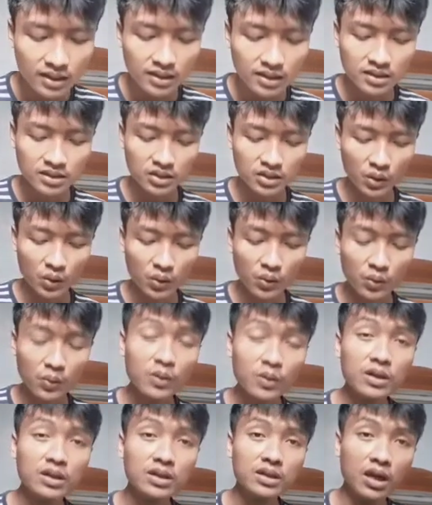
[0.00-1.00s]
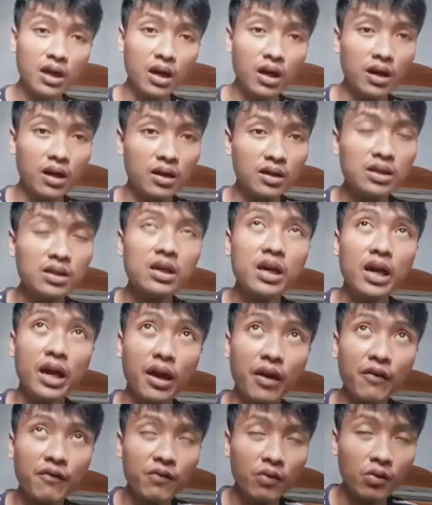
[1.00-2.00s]
So the
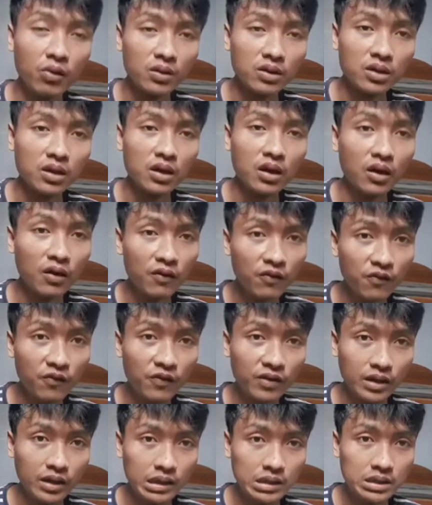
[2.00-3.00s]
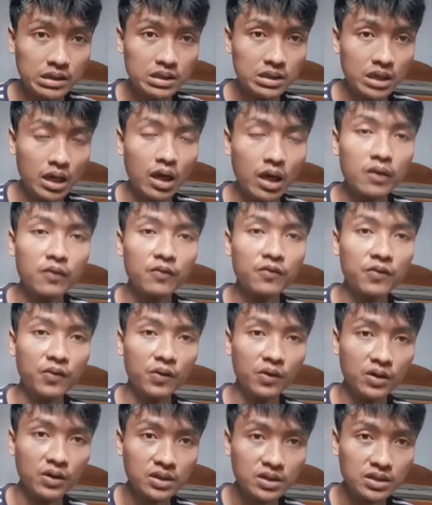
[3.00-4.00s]
F or the F is
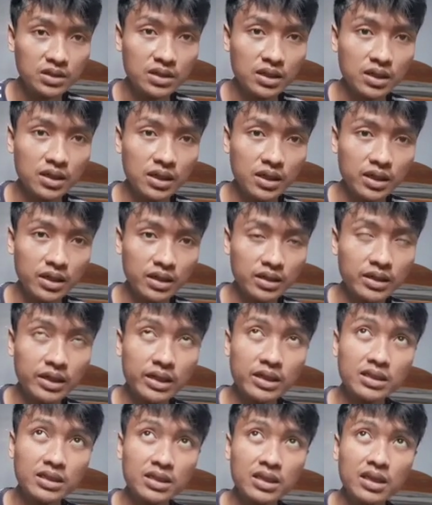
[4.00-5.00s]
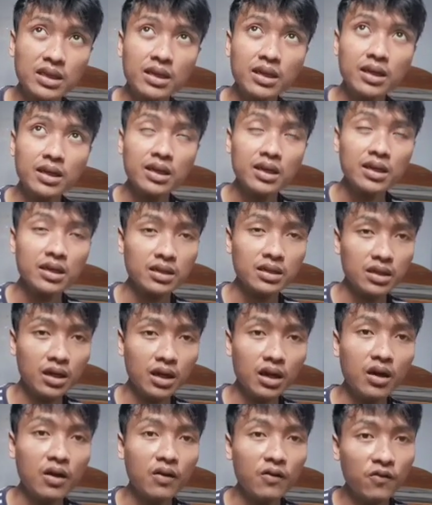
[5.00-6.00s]
unvoiced, and then
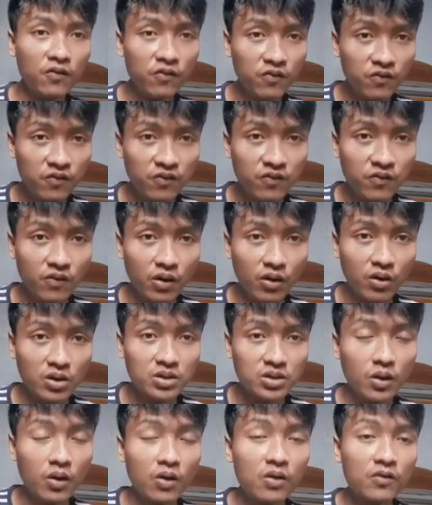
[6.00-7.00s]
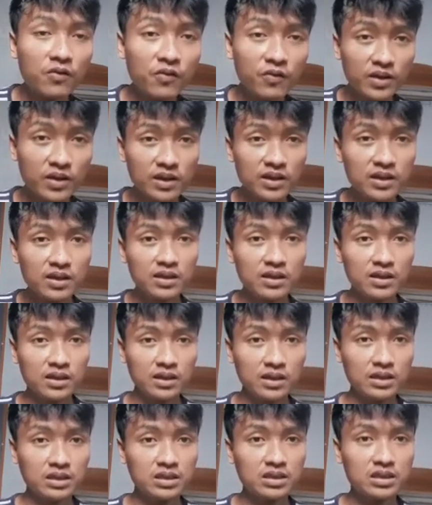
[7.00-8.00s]
the V or V
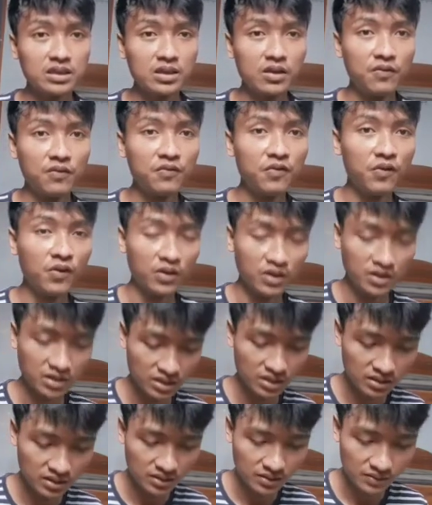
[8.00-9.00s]
is voiced.